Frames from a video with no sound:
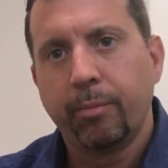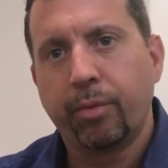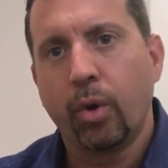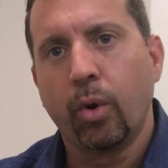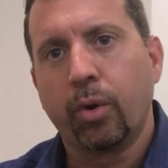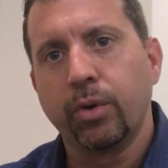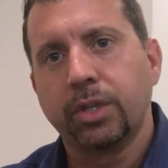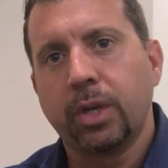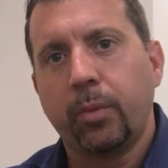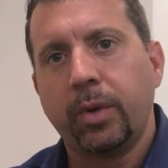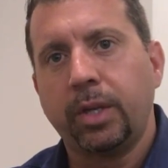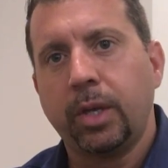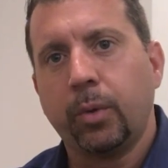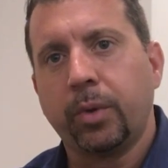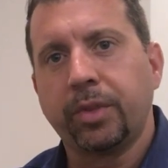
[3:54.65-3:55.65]
brokers that we
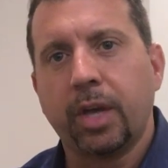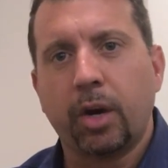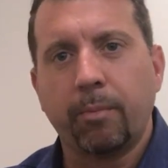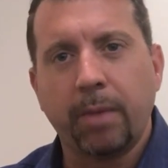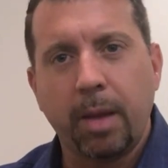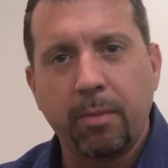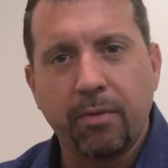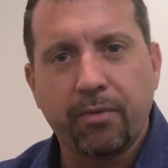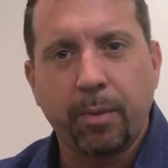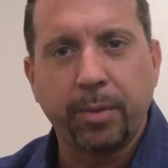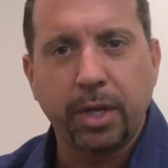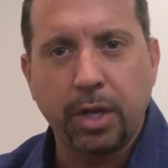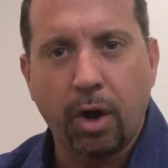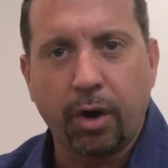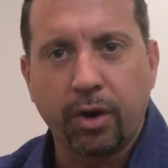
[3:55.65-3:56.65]
deal with that are maybe from
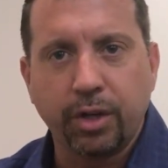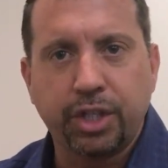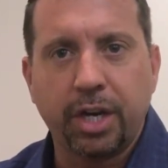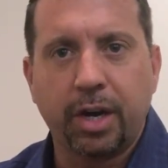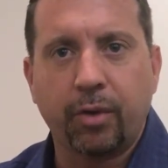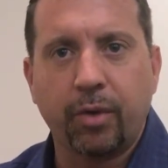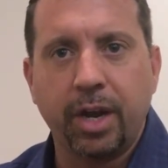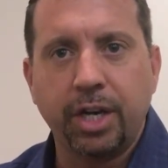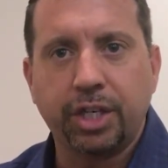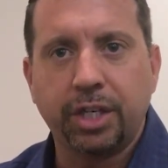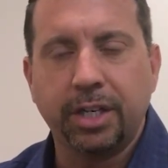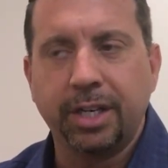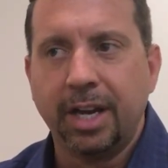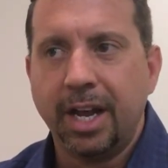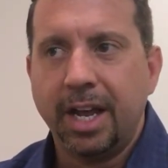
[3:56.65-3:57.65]
the younger
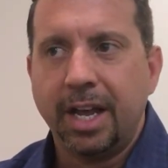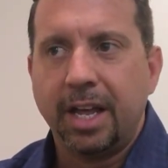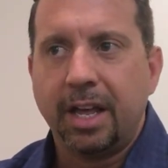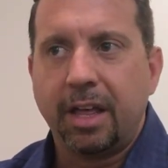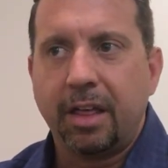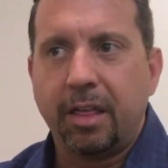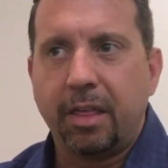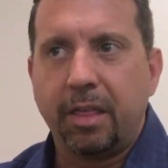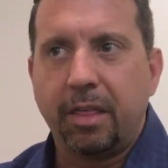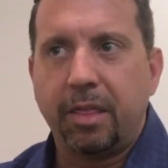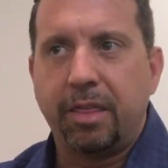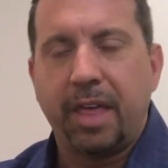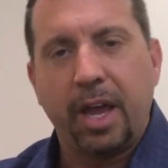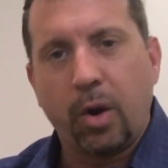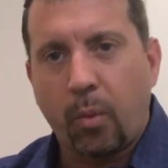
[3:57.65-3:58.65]
generation,
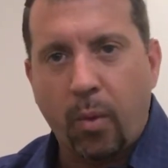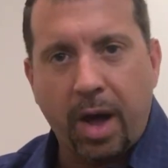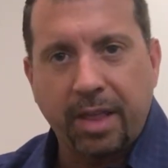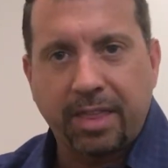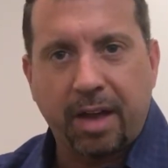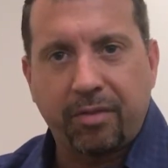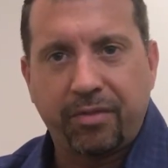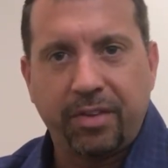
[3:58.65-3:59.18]
they don't want that